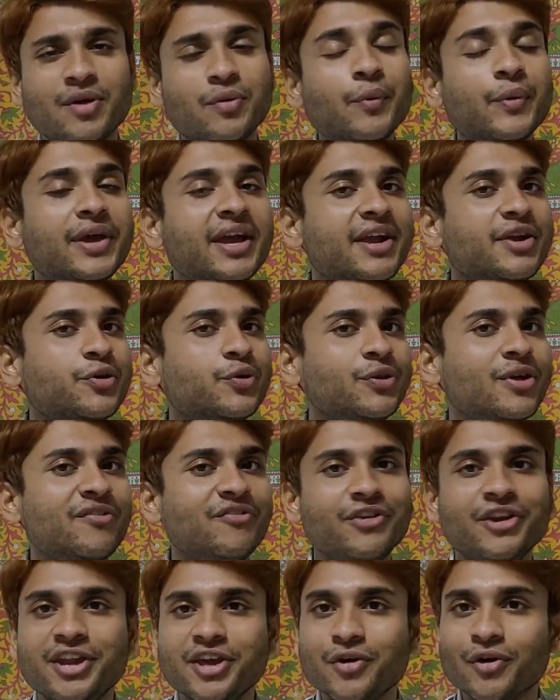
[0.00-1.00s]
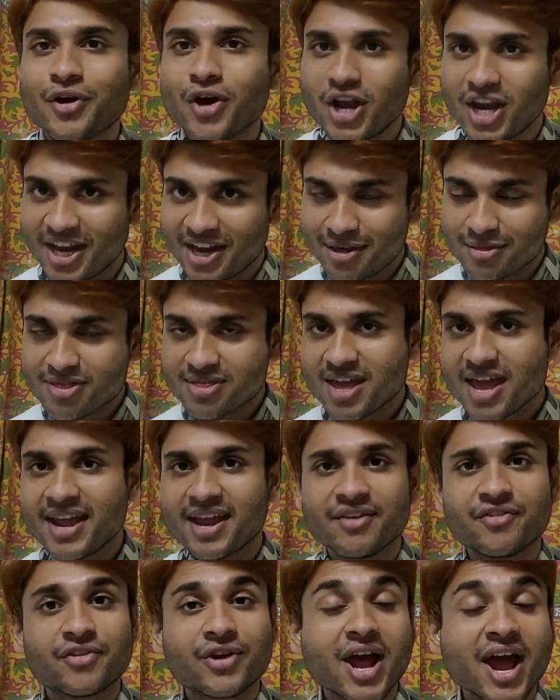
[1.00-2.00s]
like we can do the video call in a
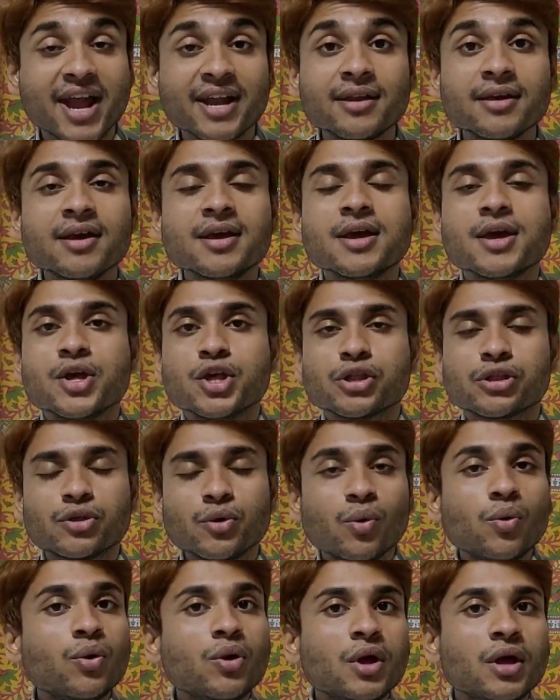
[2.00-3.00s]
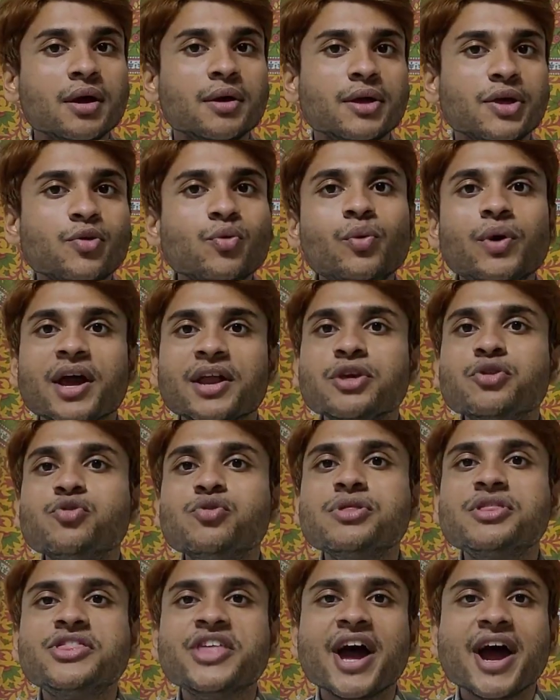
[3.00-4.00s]
second, right? So you can
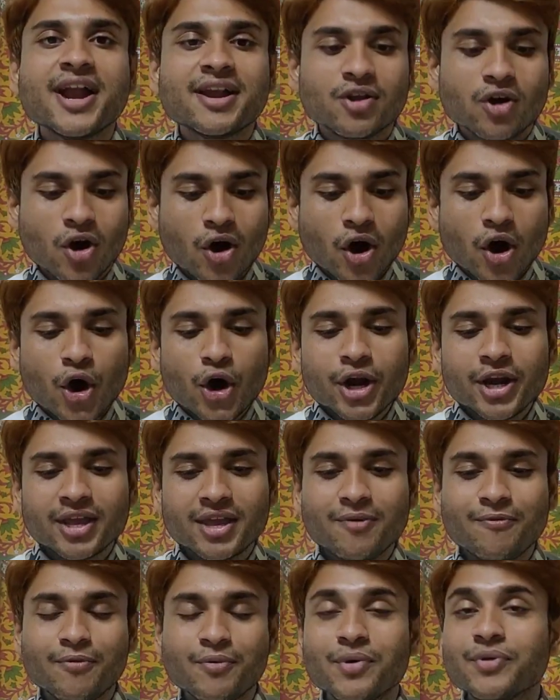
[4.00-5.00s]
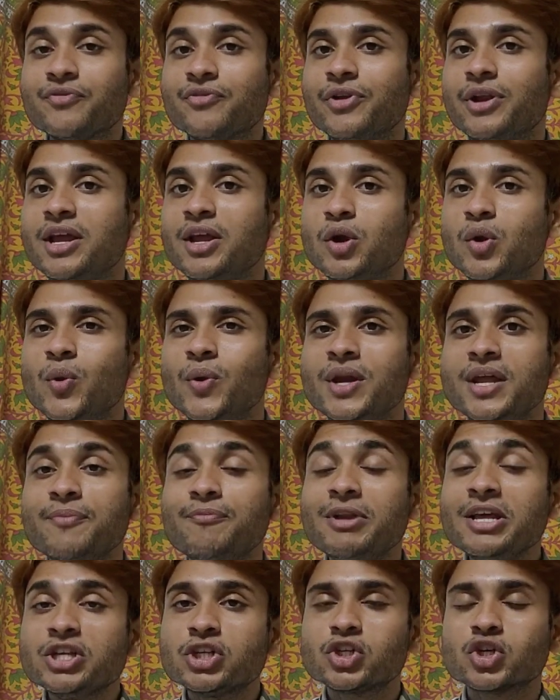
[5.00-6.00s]
use that, or if you are feeling lonely,
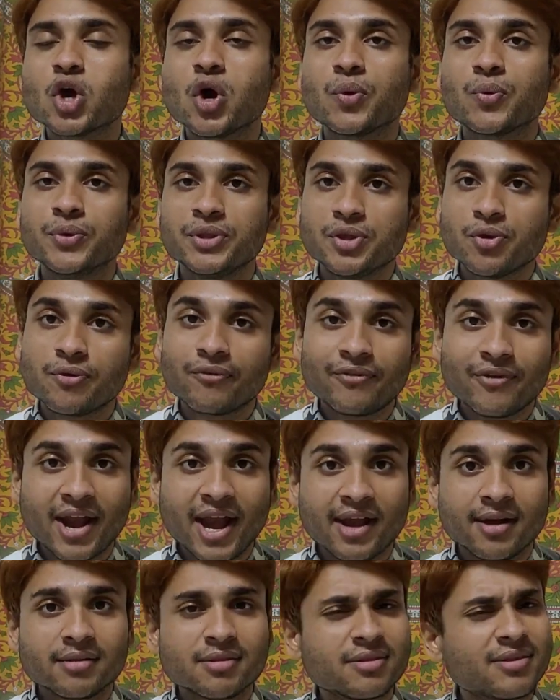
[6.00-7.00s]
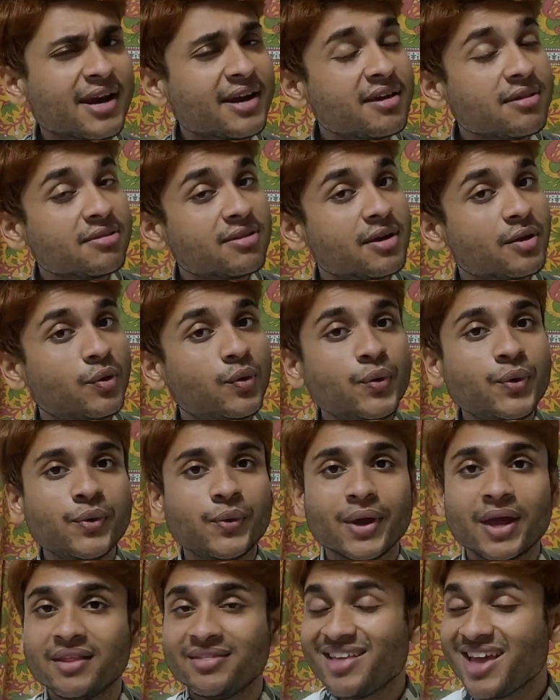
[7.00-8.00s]
please talk with your friends. That is the good
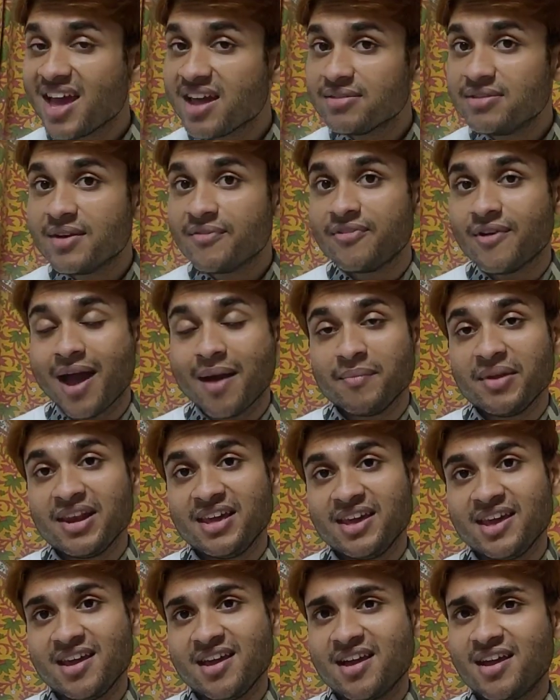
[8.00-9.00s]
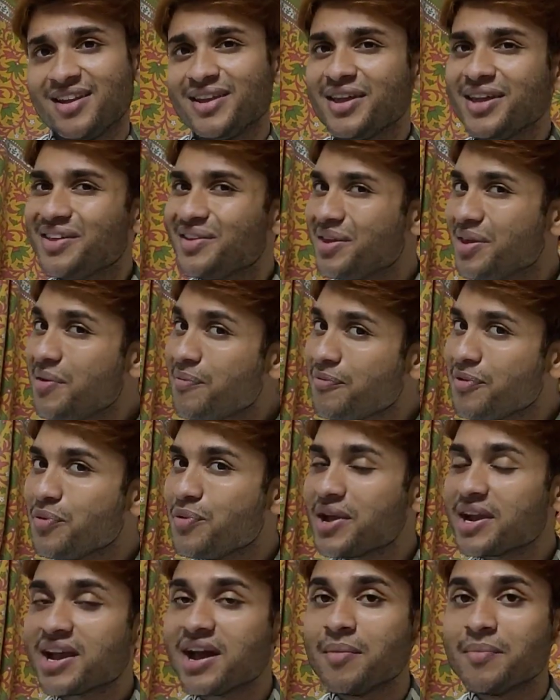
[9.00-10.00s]
way. They are the family here. If
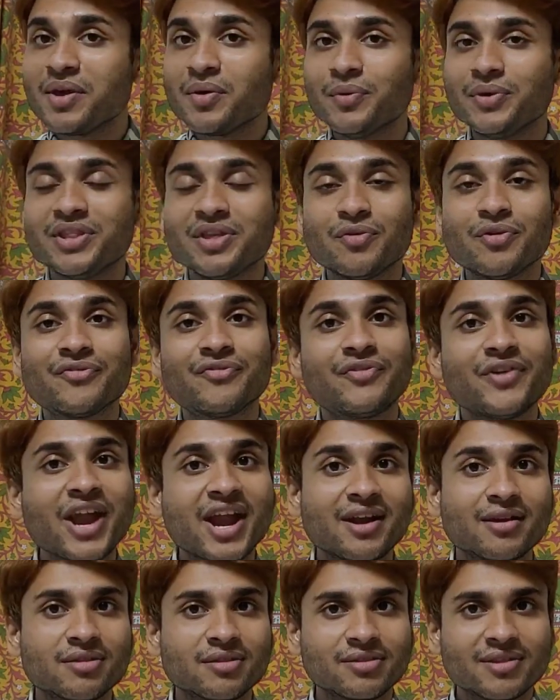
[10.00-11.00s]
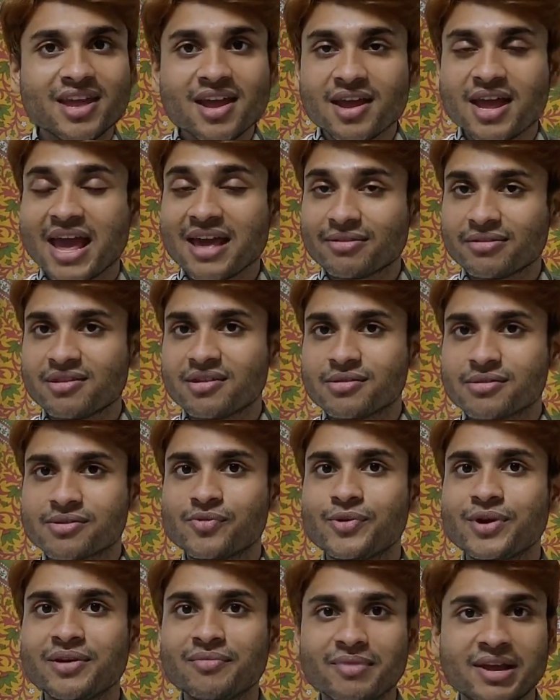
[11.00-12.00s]
you are coming with your friends, their exchange
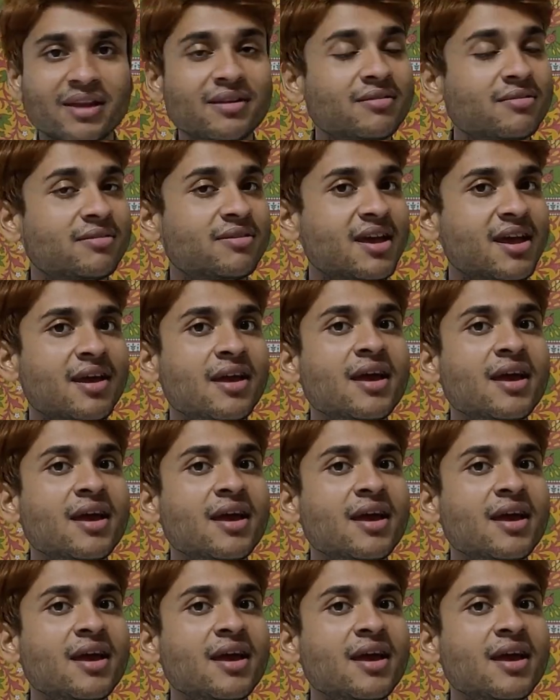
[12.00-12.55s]
student means